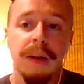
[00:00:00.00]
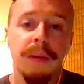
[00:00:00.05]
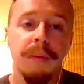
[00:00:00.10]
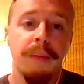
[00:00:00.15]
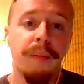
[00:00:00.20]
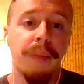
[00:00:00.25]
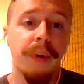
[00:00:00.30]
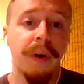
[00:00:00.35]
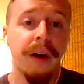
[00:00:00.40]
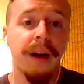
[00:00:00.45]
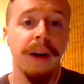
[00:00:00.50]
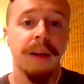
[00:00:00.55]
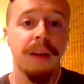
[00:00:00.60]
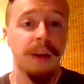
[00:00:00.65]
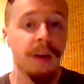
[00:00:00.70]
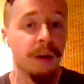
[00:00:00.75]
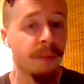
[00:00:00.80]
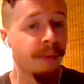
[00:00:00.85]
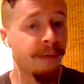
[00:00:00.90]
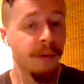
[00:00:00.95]
But,
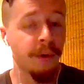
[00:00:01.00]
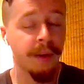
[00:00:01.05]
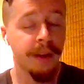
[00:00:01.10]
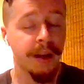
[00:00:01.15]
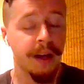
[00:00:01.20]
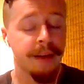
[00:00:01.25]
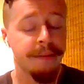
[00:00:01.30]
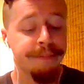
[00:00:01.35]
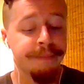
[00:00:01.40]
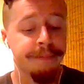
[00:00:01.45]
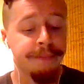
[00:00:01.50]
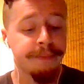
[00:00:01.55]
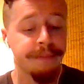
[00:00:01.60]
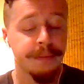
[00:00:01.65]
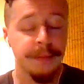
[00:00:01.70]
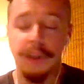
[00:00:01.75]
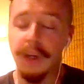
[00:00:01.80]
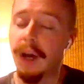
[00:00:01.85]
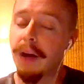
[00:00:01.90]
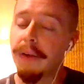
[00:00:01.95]
before that,
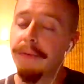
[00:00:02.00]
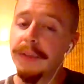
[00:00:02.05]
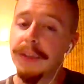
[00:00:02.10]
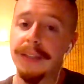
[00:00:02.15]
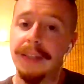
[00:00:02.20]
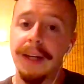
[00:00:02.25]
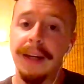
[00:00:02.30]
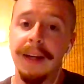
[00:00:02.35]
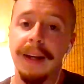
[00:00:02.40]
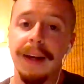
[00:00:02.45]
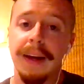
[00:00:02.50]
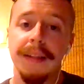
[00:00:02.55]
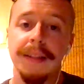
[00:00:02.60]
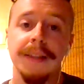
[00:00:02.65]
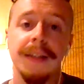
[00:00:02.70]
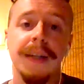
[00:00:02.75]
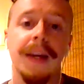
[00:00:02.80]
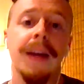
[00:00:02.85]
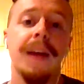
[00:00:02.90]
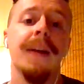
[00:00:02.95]
it's off to Shanghai,
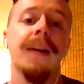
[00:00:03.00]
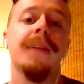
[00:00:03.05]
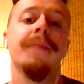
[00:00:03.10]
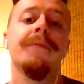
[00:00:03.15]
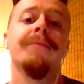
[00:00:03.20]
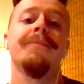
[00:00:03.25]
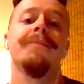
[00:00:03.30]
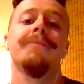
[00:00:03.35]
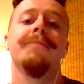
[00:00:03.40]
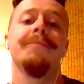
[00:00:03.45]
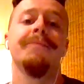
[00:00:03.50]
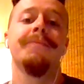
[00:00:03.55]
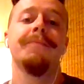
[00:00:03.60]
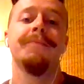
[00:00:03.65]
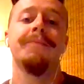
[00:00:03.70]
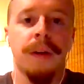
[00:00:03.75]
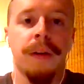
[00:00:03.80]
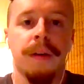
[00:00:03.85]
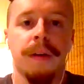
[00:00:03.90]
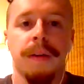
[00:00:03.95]
China.
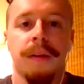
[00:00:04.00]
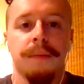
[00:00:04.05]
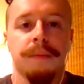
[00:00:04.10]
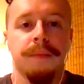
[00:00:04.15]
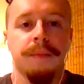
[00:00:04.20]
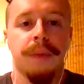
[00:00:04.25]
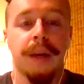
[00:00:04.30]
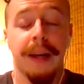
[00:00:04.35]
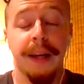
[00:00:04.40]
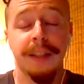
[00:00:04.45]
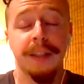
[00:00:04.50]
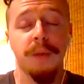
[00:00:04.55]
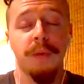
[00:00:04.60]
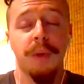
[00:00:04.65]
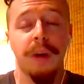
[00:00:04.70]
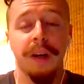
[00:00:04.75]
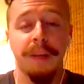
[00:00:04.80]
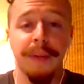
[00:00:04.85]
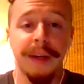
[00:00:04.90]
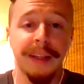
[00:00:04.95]
I actually
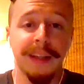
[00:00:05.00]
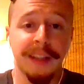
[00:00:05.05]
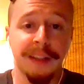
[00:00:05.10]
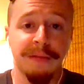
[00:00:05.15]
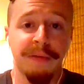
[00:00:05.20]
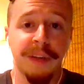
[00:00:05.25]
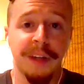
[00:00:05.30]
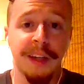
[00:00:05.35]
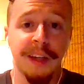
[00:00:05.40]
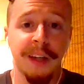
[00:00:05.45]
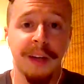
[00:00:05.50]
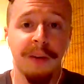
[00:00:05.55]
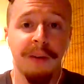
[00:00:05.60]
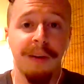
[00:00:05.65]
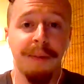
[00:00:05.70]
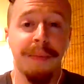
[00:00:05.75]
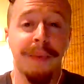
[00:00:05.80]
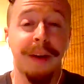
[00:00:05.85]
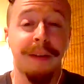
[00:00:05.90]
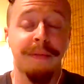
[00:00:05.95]
wanted to make this video
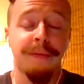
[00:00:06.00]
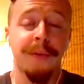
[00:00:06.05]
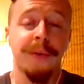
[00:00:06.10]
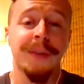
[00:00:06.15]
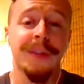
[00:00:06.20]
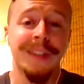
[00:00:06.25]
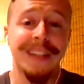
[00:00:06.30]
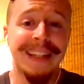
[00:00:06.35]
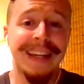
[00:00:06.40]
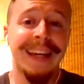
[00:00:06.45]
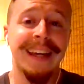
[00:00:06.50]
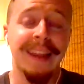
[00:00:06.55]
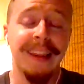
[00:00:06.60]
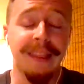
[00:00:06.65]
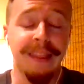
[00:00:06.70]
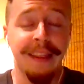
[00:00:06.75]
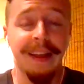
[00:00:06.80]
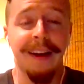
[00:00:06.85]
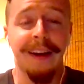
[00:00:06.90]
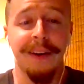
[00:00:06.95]
on my first day
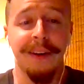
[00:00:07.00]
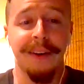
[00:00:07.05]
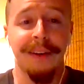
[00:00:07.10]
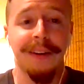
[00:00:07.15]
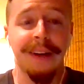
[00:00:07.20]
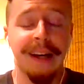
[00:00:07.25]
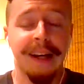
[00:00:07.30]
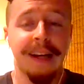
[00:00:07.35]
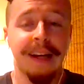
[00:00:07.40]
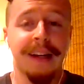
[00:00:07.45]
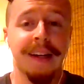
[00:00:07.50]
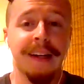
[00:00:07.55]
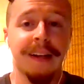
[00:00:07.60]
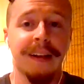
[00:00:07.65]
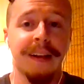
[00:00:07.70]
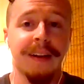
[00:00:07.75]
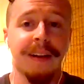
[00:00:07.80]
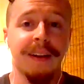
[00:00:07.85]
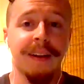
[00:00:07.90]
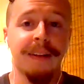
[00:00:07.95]
there, and
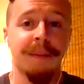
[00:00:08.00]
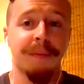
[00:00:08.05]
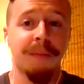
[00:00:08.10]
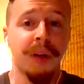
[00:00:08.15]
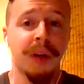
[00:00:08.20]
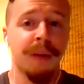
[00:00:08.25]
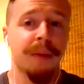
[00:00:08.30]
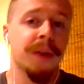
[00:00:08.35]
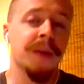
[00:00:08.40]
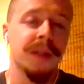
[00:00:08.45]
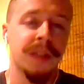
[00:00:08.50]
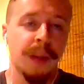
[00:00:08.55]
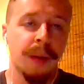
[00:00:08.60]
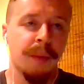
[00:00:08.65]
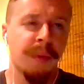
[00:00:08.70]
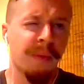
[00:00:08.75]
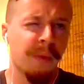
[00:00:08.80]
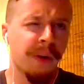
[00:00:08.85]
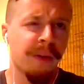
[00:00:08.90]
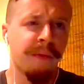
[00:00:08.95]
I'll probably do a
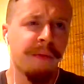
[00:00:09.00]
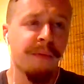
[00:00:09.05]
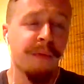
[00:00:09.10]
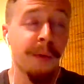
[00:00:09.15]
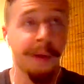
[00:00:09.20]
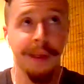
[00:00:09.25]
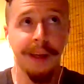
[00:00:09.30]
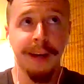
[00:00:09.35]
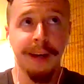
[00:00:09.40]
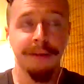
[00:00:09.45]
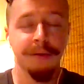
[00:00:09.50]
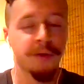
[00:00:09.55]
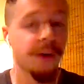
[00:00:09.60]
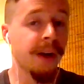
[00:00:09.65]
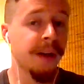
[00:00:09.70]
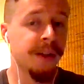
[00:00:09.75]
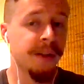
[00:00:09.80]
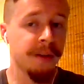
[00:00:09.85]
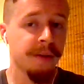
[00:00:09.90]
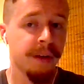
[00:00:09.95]
separate one for that,
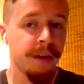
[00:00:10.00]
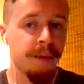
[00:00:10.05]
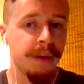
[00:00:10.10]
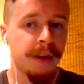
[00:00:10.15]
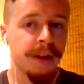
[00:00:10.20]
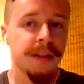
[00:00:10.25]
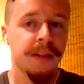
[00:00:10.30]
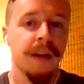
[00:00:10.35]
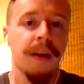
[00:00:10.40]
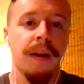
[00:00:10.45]
try to anyways,